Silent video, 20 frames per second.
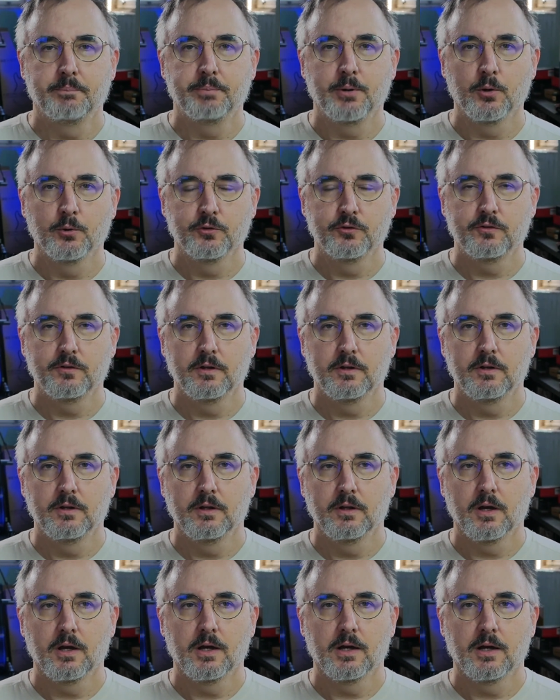
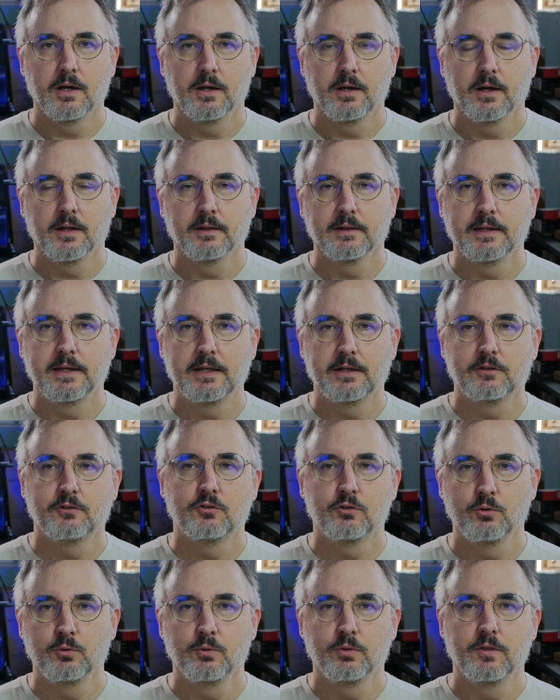posted a link
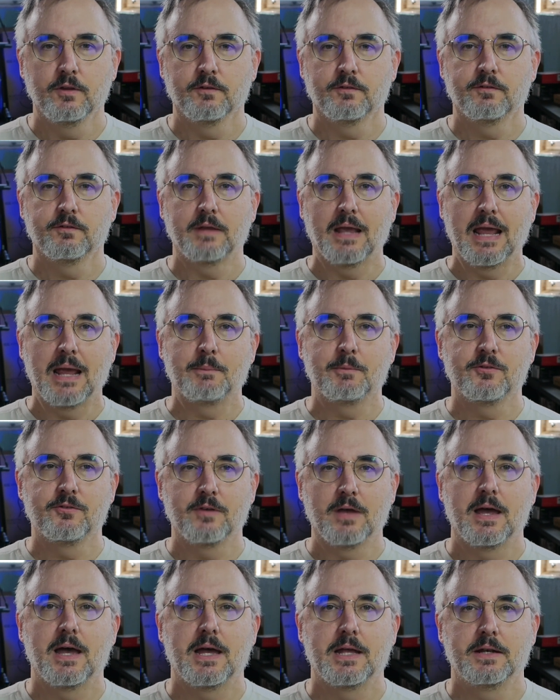to this
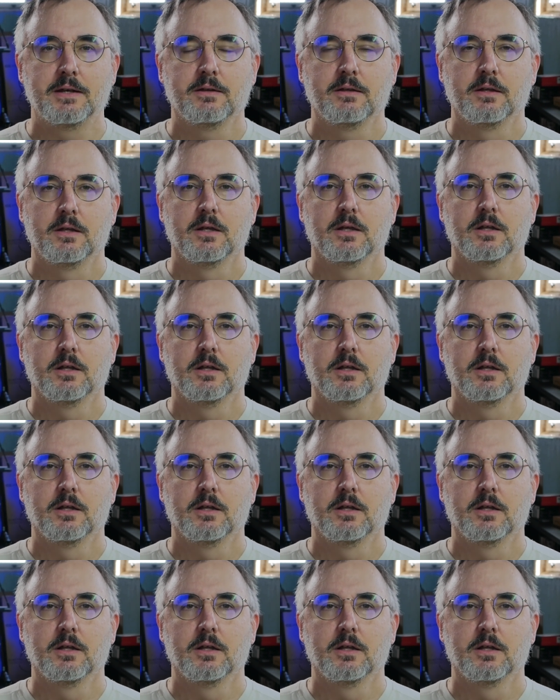Amazon